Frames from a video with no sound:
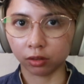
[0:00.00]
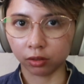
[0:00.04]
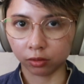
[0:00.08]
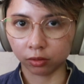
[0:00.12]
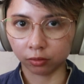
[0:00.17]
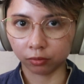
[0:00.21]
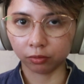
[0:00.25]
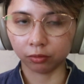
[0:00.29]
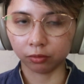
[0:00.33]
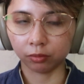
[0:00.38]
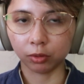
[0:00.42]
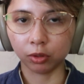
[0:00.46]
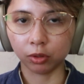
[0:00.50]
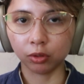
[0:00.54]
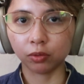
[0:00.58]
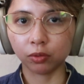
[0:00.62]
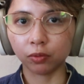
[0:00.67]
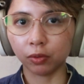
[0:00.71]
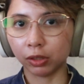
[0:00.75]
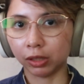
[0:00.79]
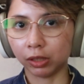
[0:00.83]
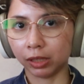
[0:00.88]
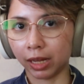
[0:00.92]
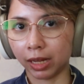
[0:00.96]

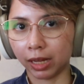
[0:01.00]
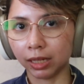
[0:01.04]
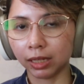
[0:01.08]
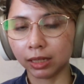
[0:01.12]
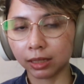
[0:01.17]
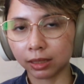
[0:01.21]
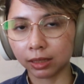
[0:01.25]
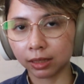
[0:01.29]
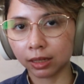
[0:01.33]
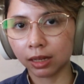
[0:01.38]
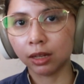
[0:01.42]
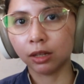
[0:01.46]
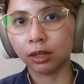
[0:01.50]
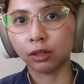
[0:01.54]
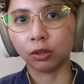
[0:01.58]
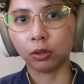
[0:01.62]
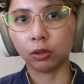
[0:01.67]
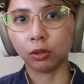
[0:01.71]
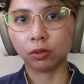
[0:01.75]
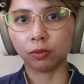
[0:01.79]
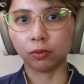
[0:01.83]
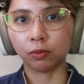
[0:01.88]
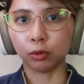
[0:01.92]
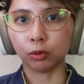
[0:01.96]
useful links,
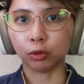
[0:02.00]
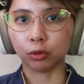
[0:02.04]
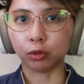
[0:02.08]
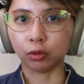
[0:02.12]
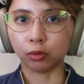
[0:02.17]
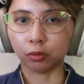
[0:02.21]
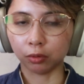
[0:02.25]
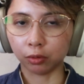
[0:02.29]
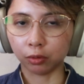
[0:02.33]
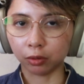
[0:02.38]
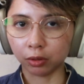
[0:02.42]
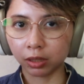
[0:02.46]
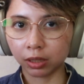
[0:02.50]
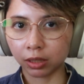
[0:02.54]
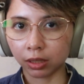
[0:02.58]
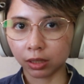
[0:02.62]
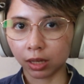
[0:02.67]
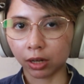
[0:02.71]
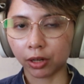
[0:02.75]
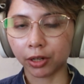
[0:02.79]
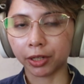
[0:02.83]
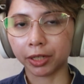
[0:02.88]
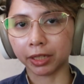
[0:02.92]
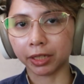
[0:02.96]
useful tools,
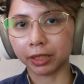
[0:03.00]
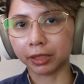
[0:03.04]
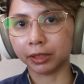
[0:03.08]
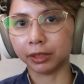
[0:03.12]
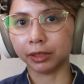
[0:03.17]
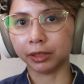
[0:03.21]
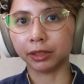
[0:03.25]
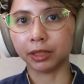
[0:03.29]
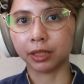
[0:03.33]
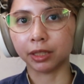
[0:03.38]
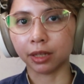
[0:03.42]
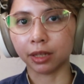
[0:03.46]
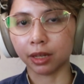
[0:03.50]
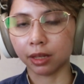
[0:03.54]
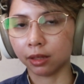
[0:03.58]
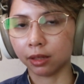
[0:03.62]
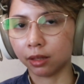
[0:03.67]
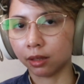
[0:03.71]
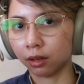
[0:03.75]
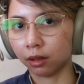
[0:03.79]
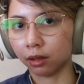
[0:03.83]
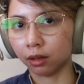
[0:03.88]
articles, and